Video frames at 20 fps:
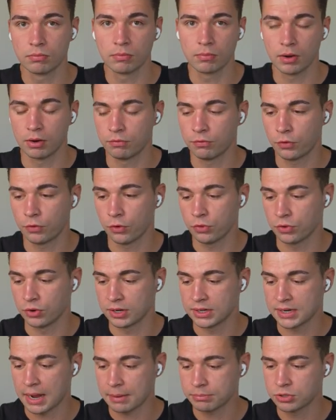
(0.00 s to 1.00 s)
further
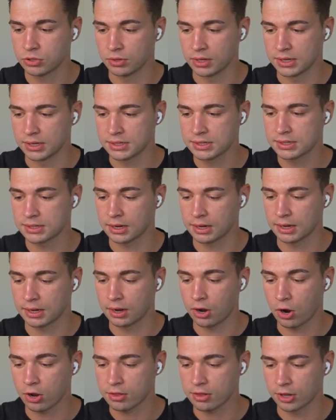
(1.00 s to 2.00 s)
adapt to this uh,
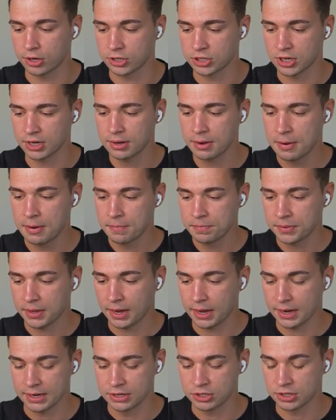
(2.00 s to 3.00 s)
auth logic, I
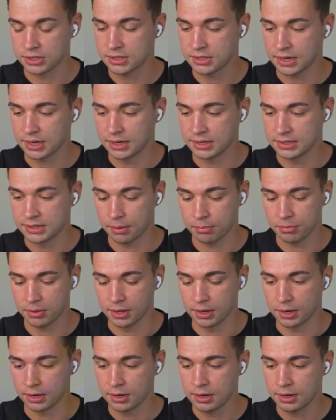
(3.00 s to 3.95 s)
can just say something